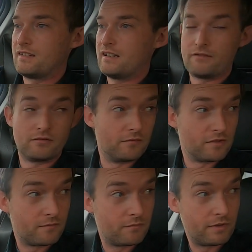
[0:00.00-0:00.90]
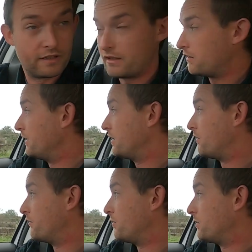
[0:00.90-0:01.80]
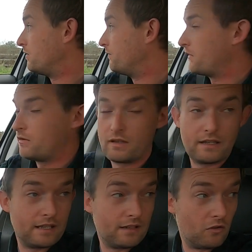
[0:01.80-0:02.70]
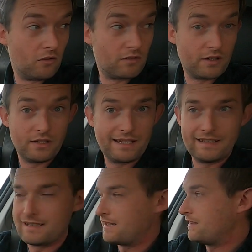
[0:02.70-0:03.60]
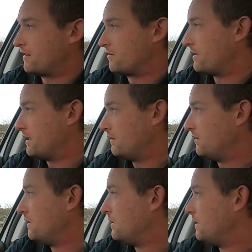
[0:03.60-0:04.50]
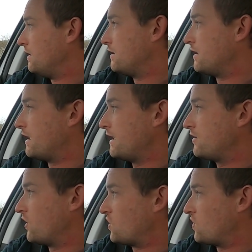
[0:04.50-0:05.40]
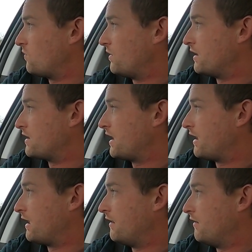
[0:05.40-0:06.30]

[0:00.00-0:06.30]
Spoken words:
everyone was particularly comfortable. All round heated seats as well. It's a nice touch when it's getting